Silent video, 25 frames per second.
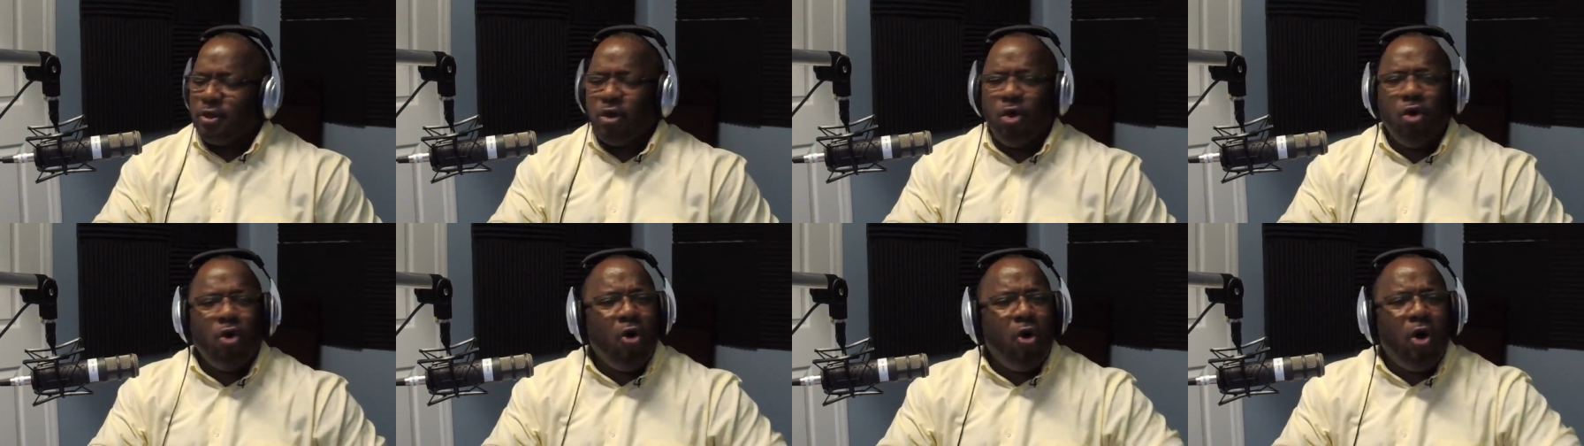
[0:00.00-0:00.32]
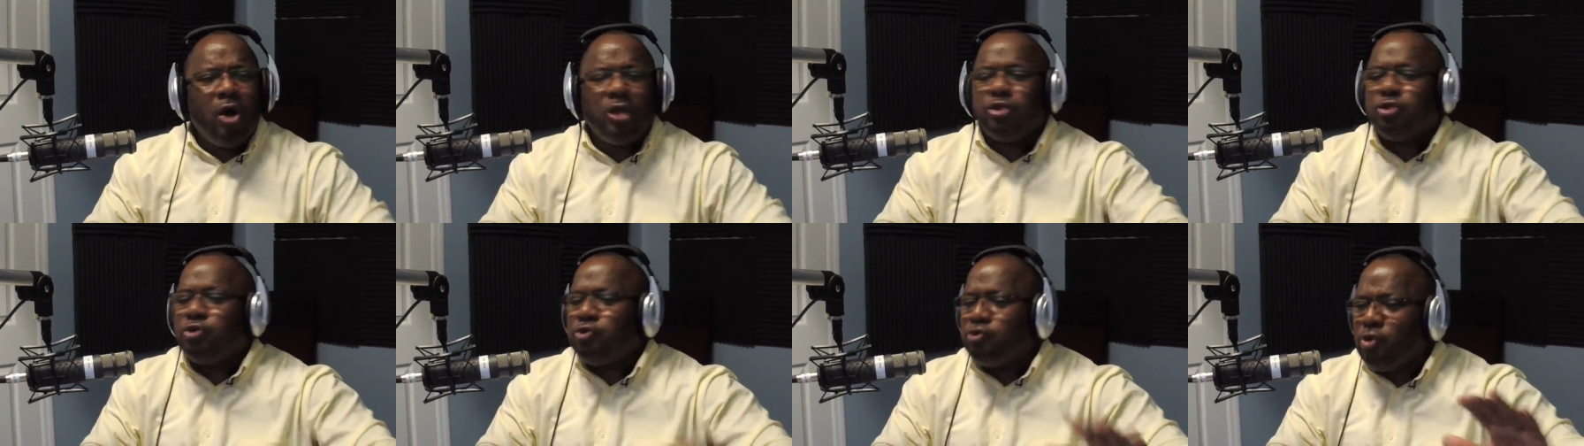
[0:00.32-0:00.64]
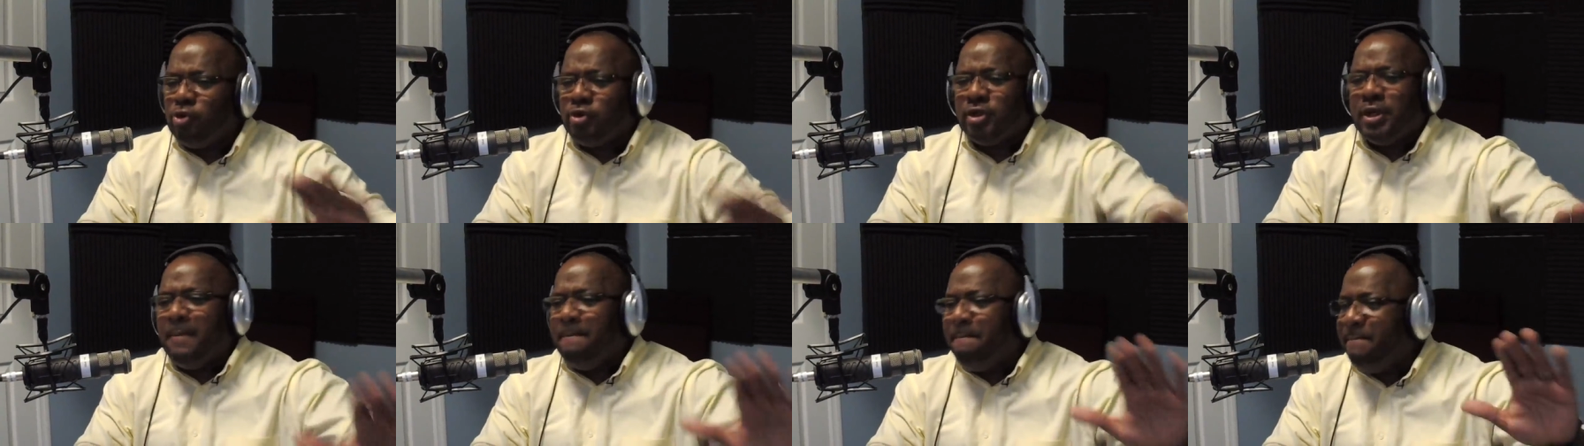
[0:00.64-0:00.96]
All
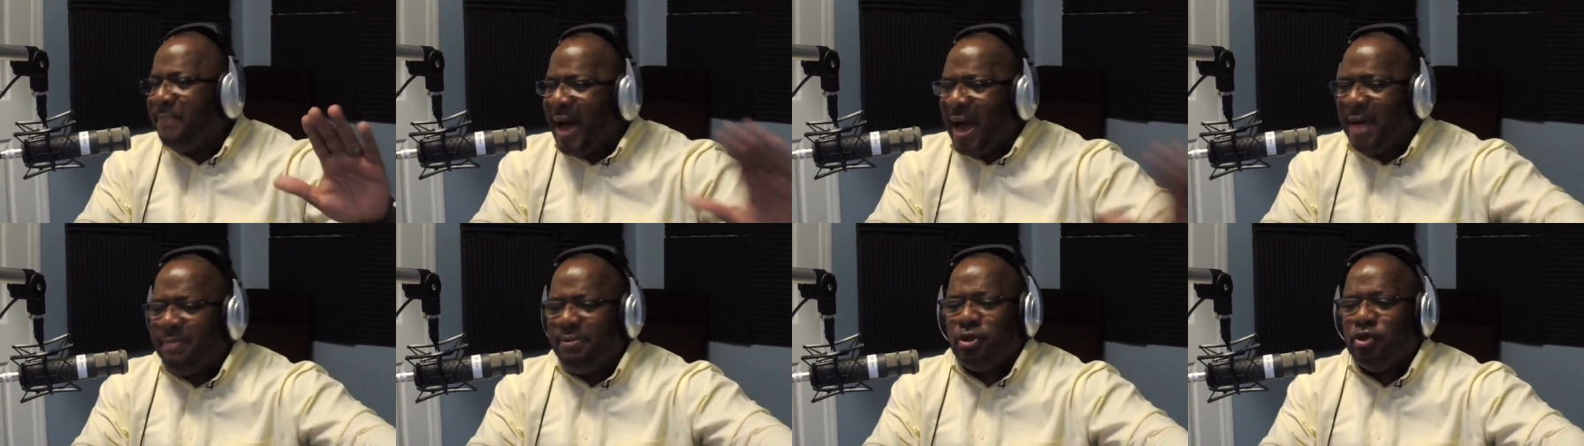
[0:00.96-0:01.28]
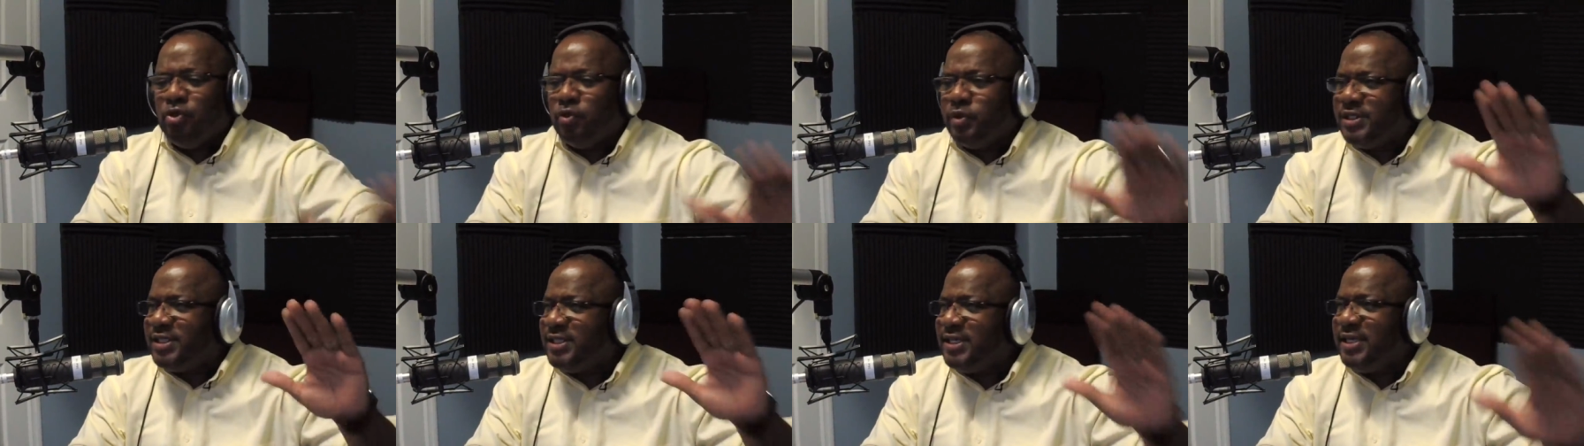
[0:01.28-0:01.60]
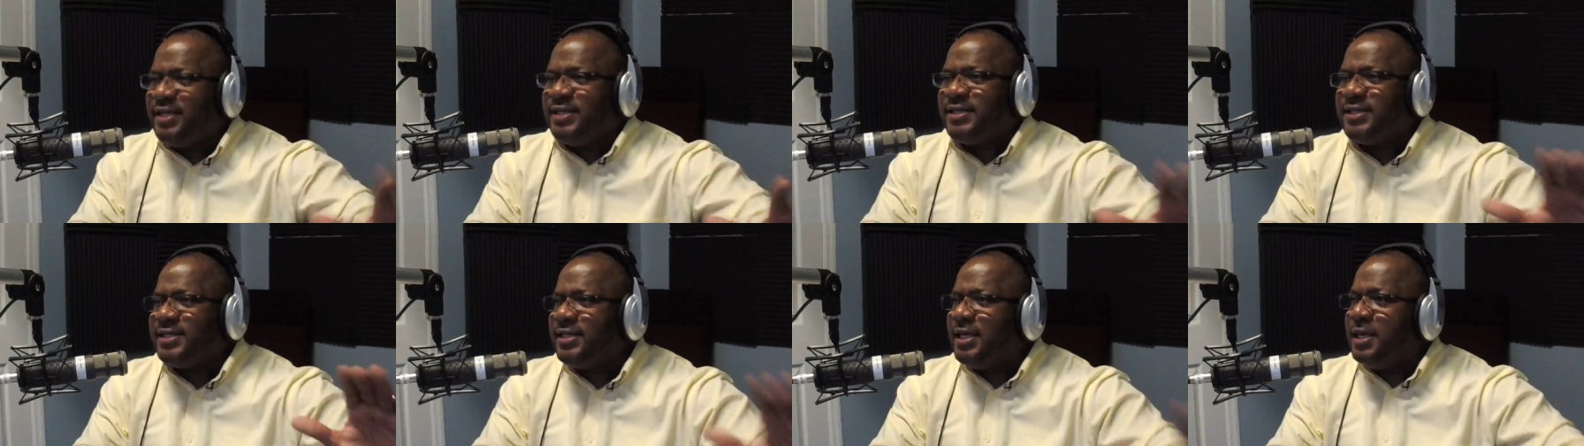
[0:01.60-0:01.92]
through the Bible, you will see
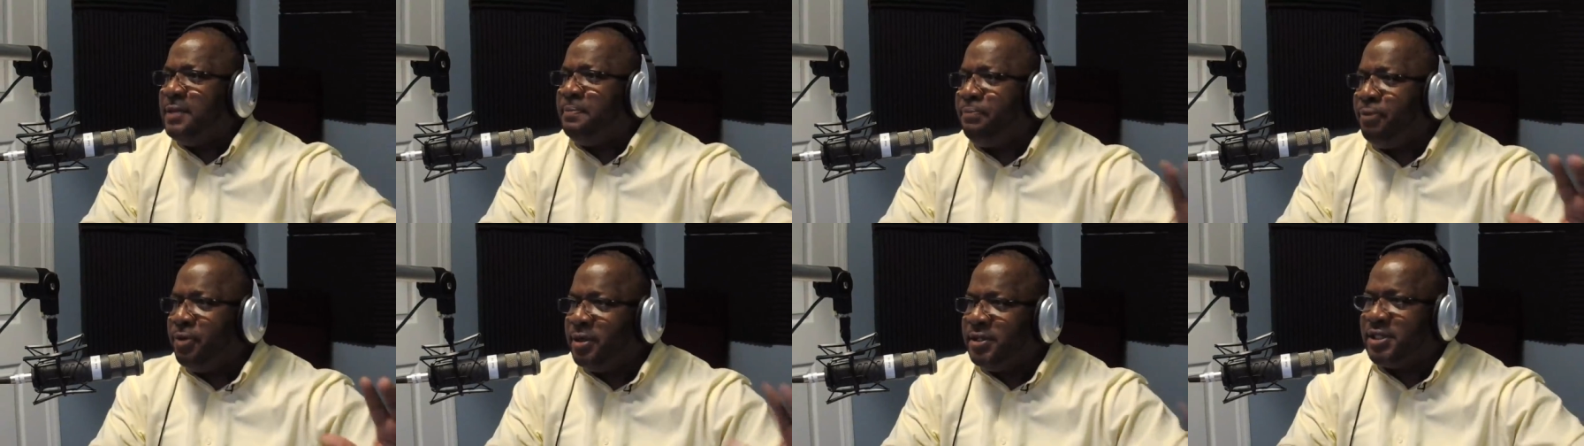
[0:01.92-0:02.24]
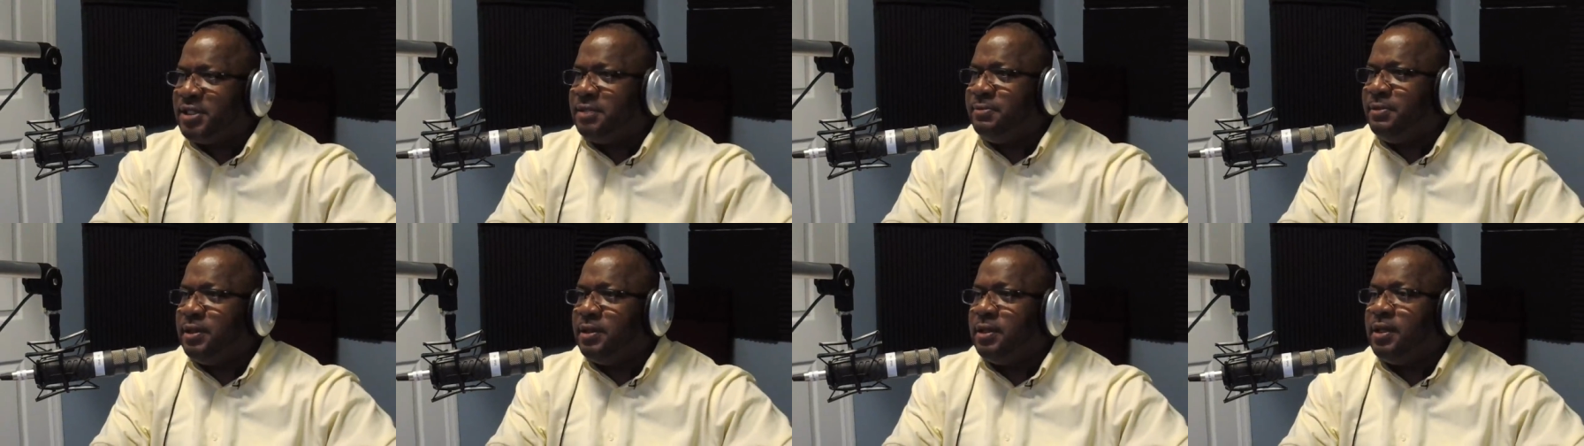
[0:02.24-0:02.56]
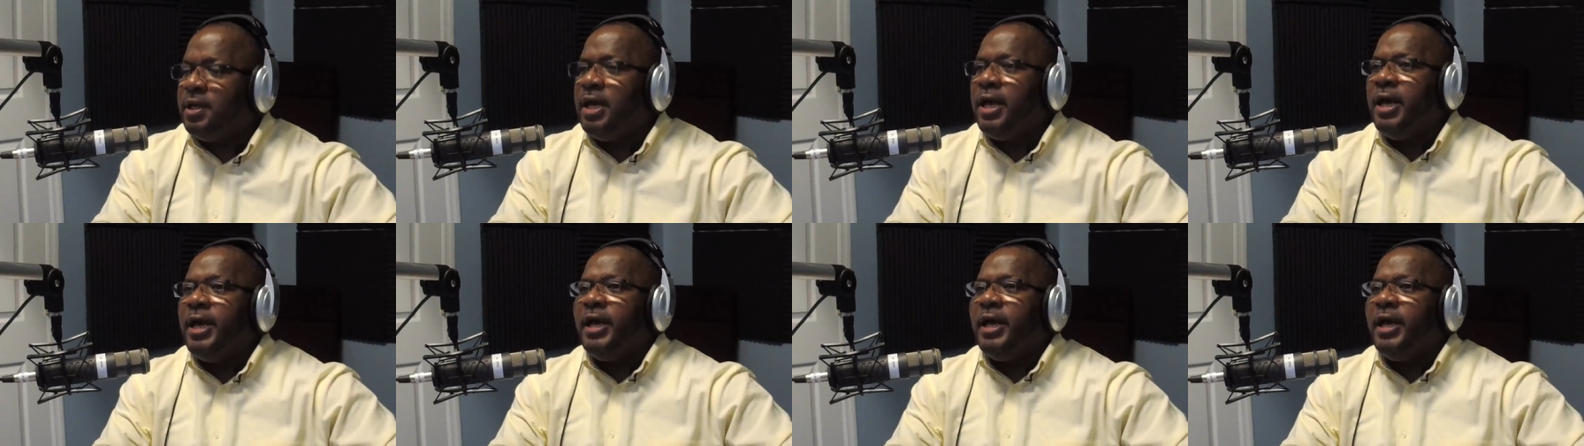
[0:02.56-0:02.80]
the same principle.